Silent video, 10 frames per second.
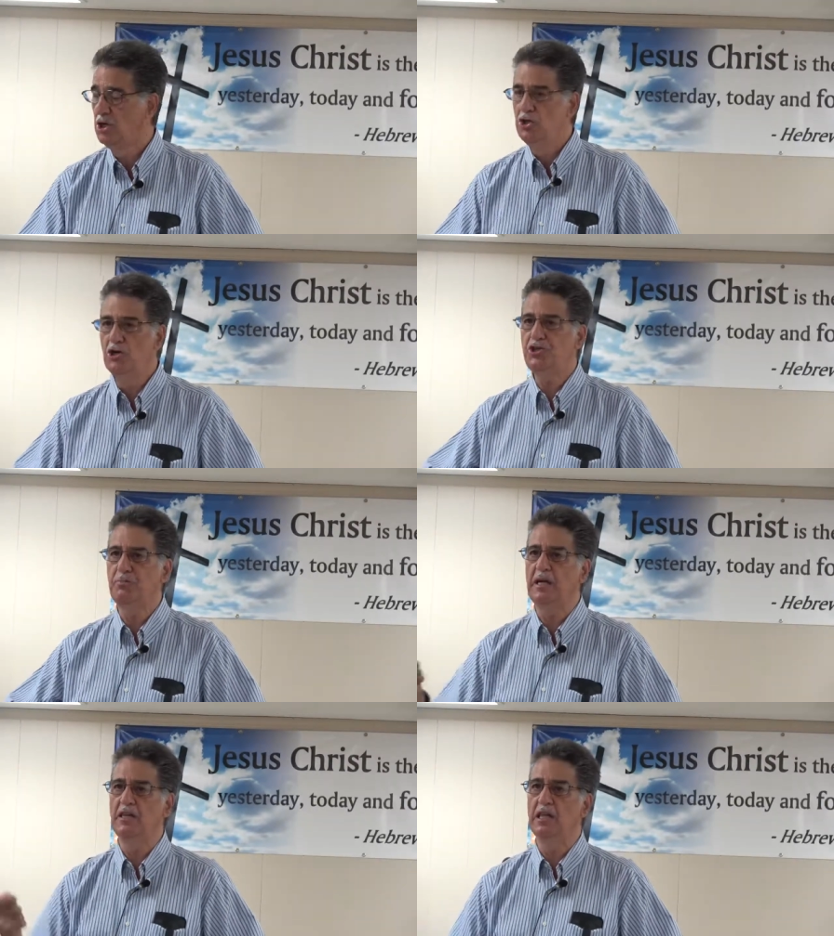You should
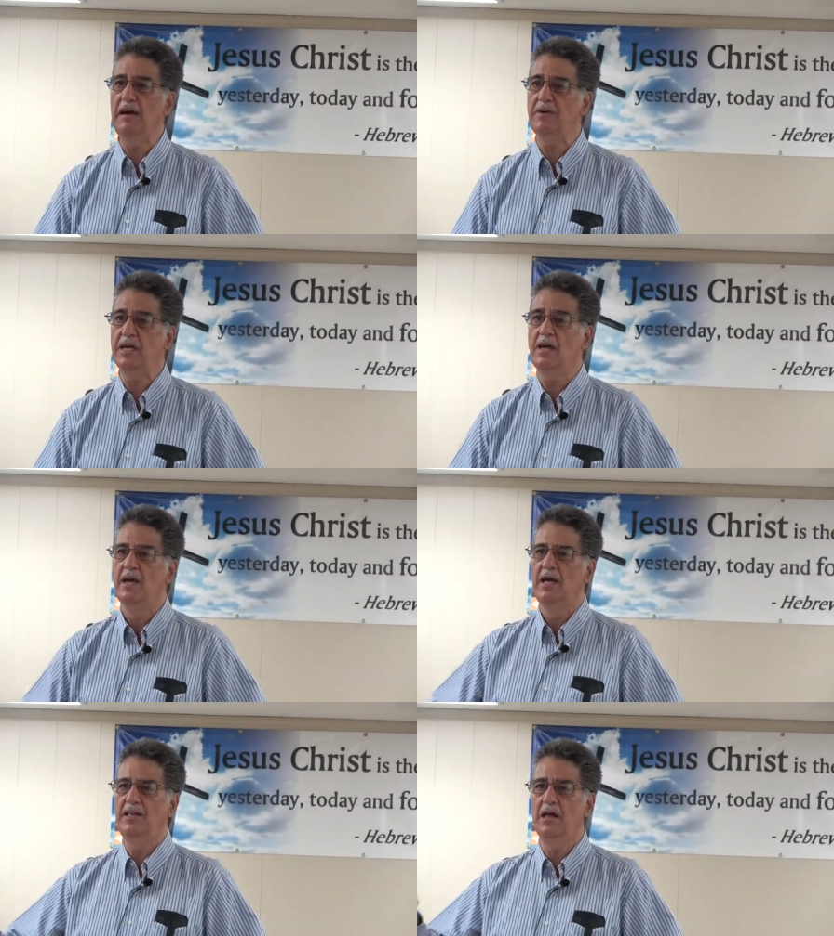be
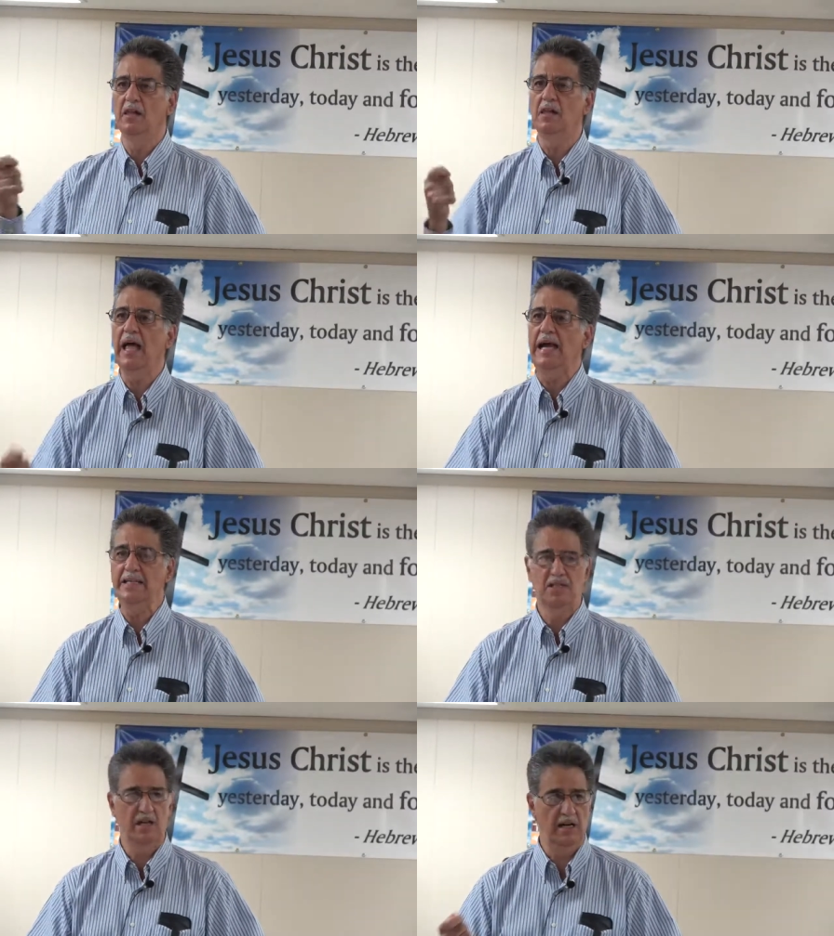living in the
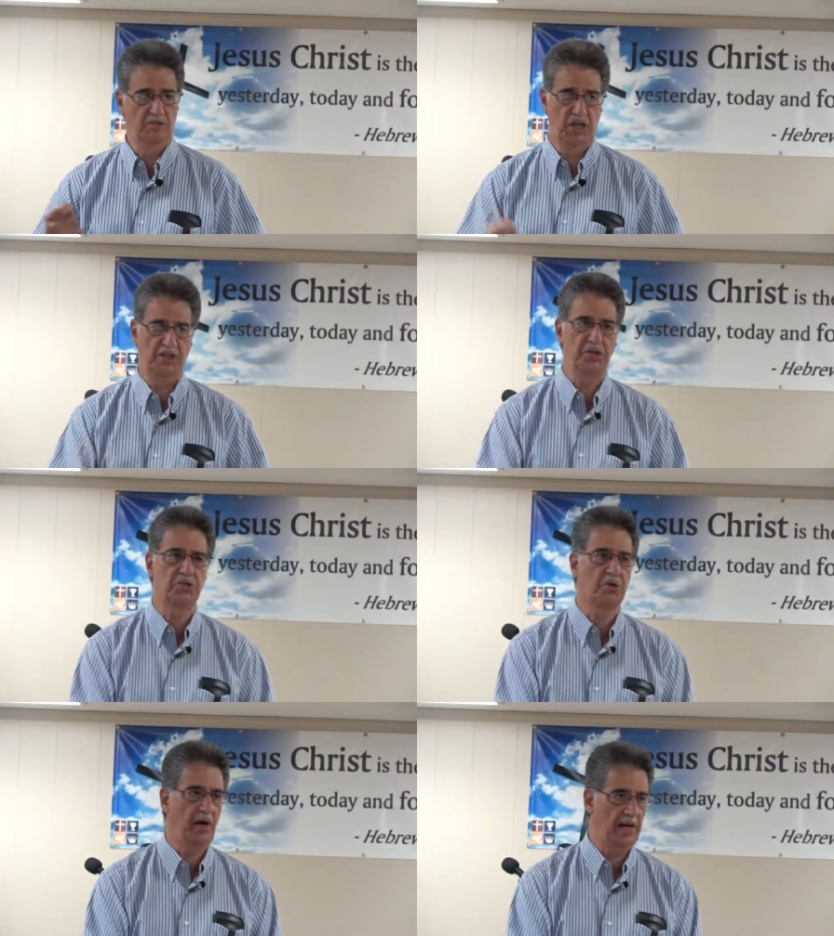light of
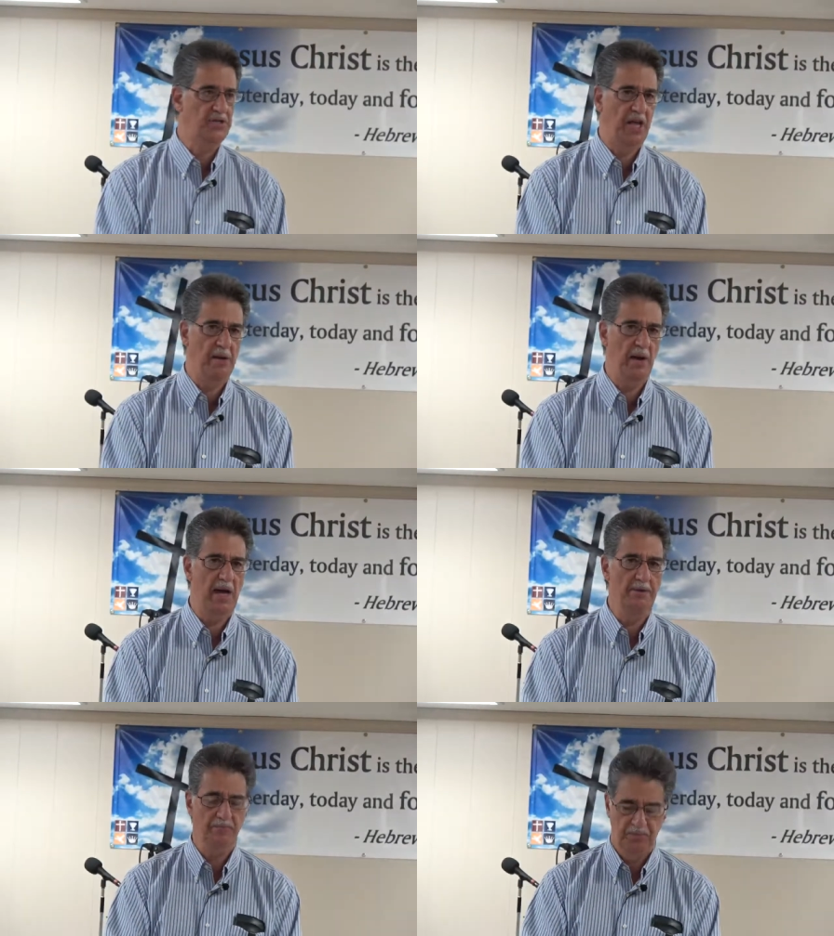Jesus Christ.
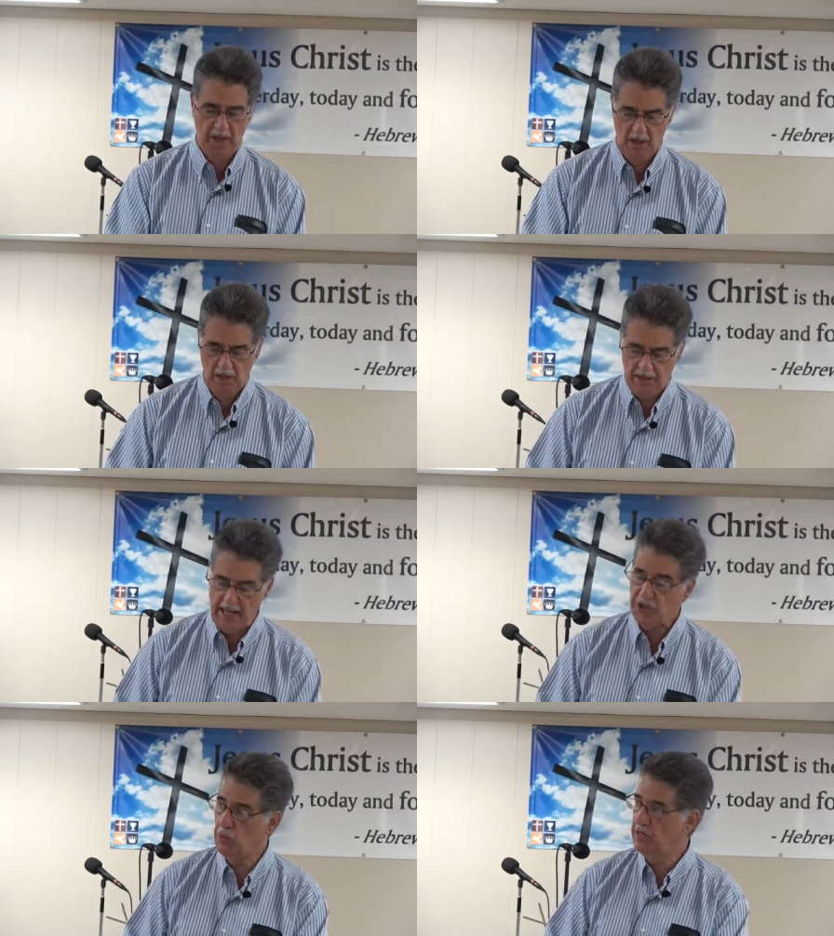Amen? And
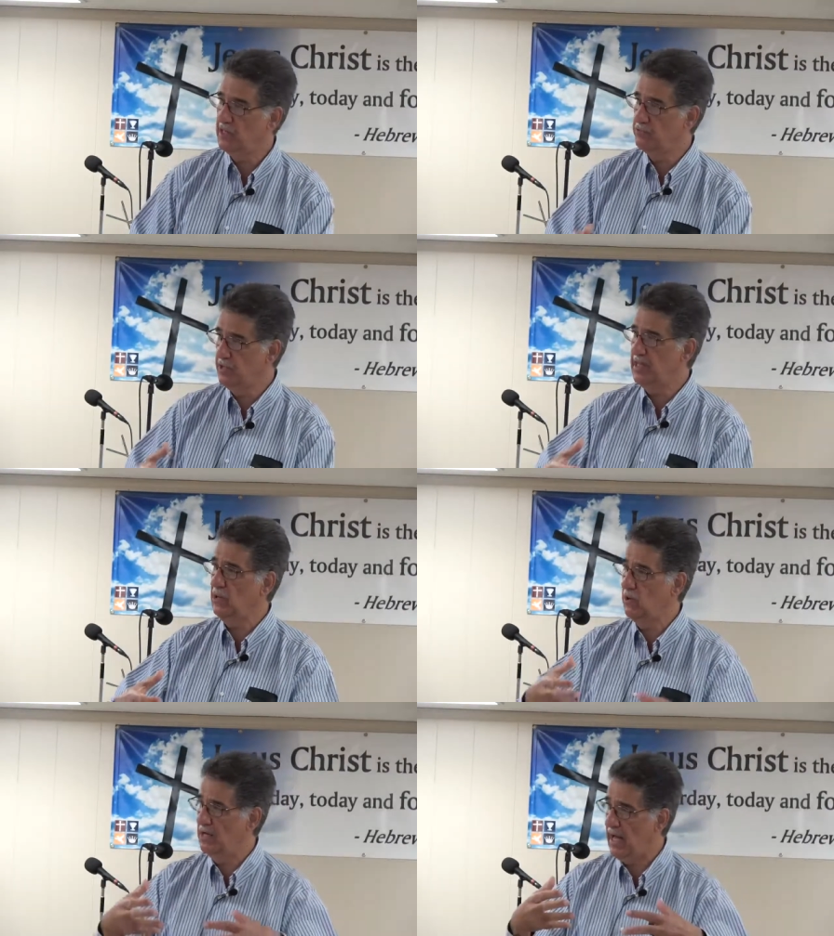that's
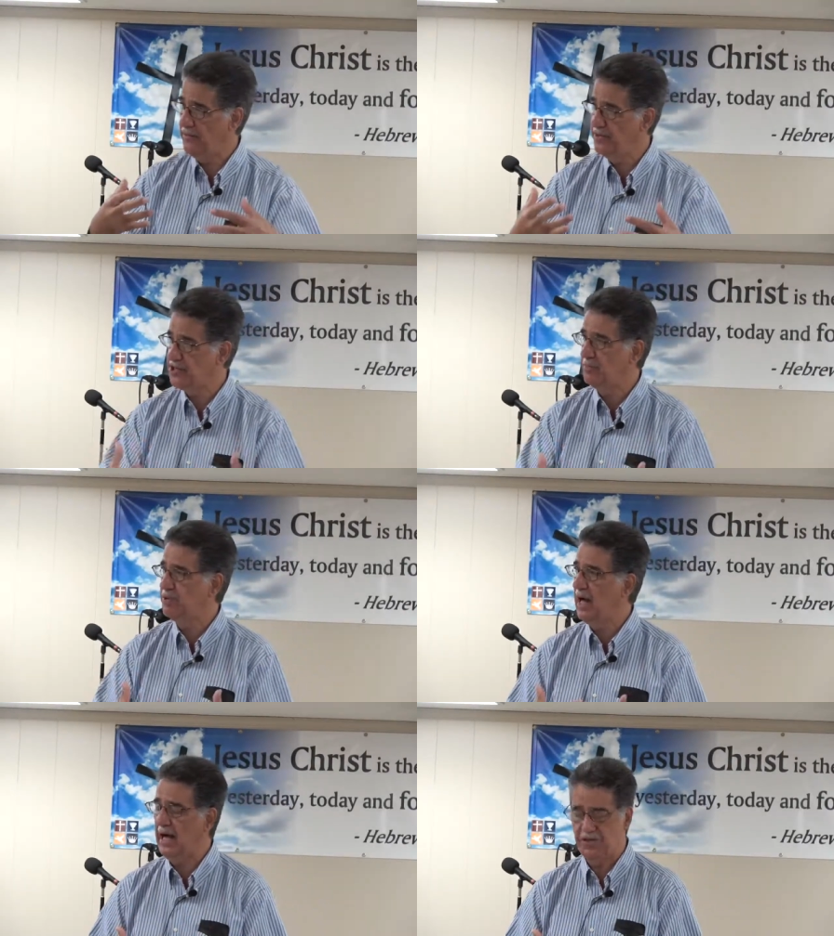really what, how this
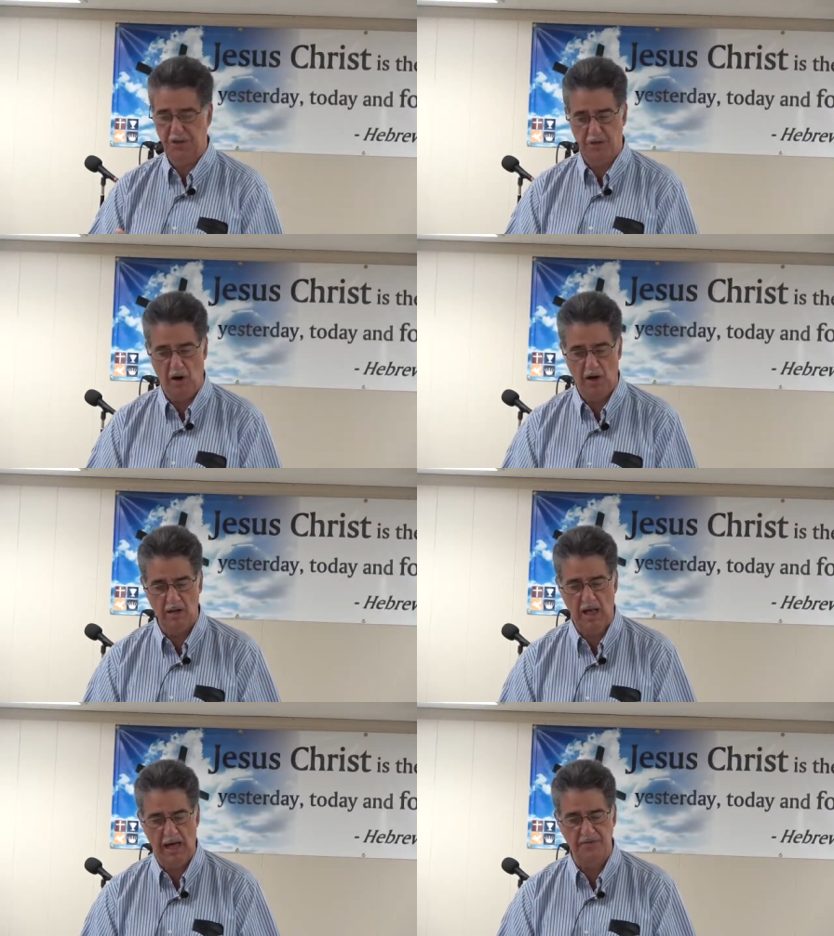applies to our
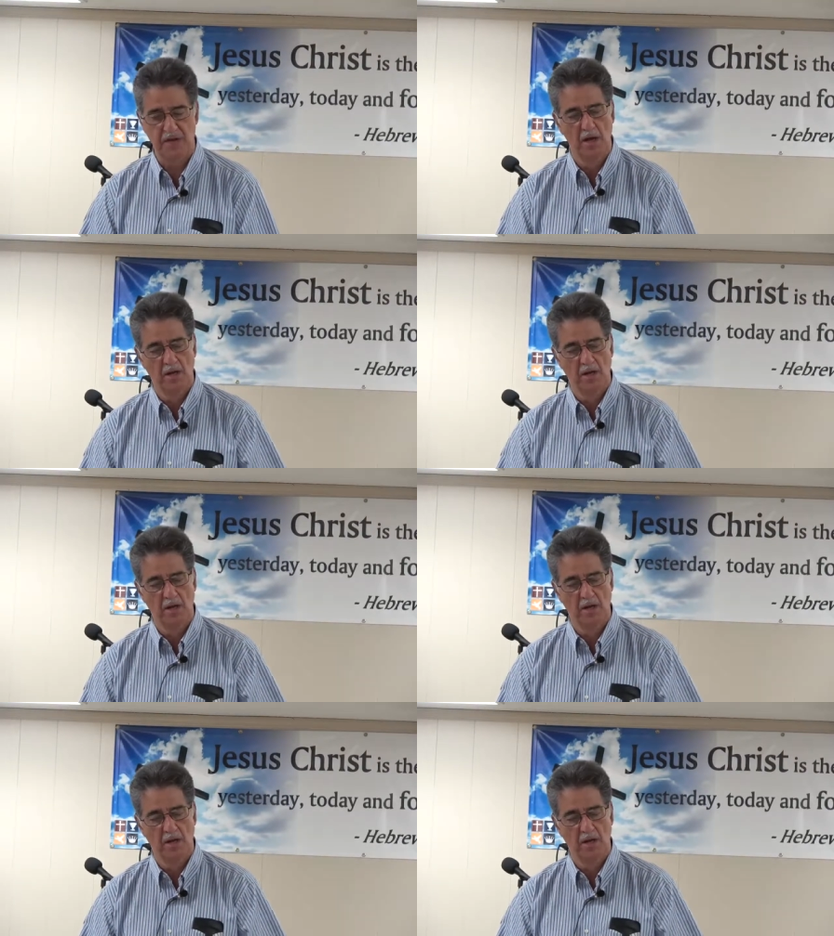lives.